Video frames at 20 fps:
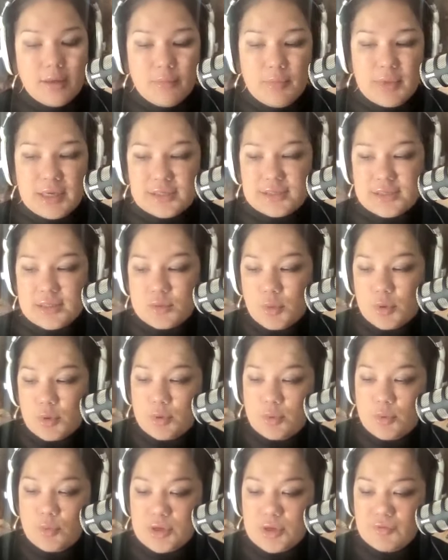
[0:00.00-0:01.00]
mix as
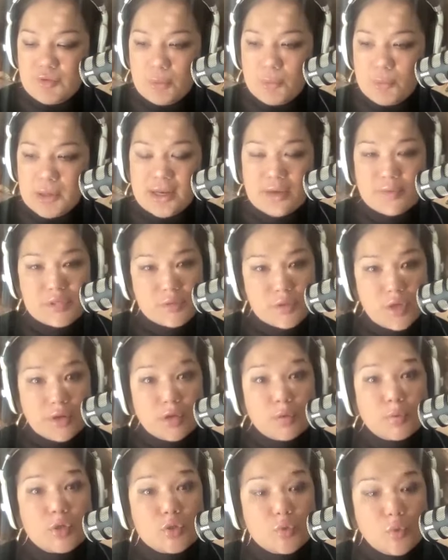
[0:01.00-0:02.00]
we're, we're developing and i was
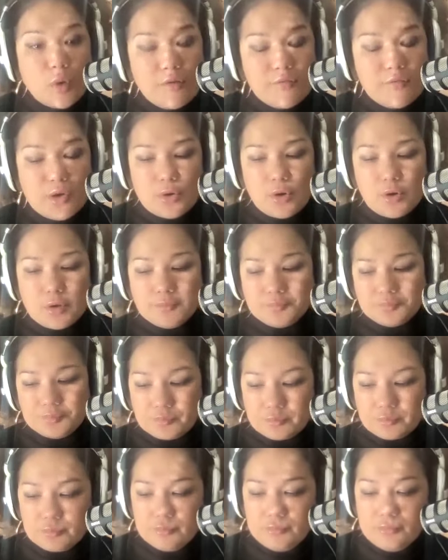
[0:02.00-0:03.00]
talking to a 12 year old
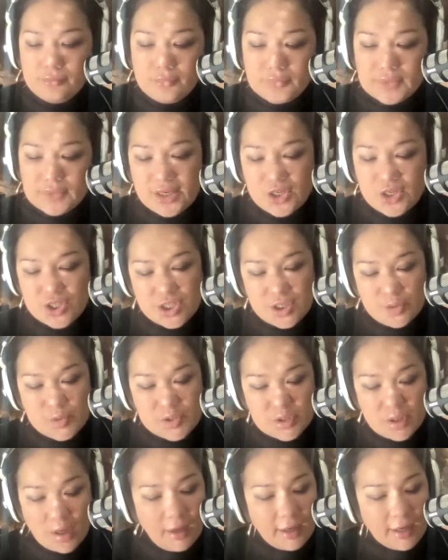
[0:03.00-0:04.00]
and she
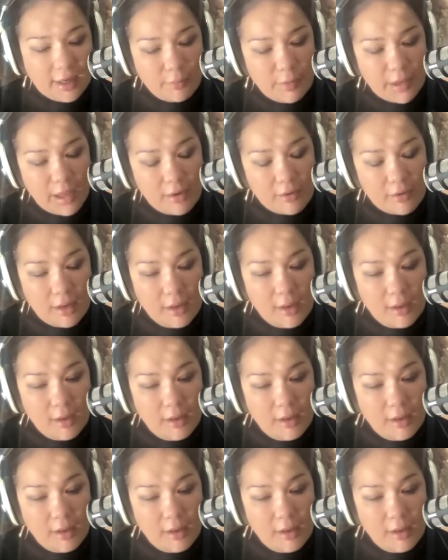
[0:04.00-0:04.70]
was talking about